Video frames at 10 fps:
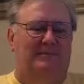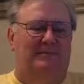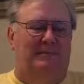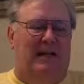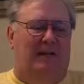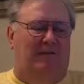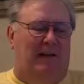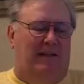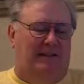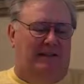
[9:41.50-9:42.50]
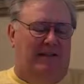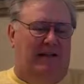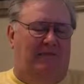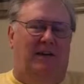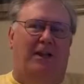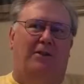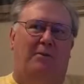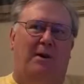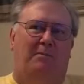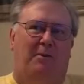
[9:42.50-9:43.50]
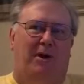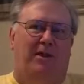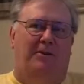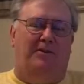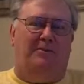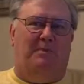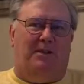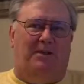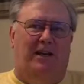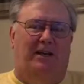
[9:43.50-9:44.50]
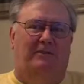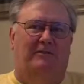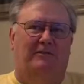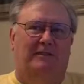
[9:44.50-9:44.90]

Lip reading: I've got 3 brothers myself,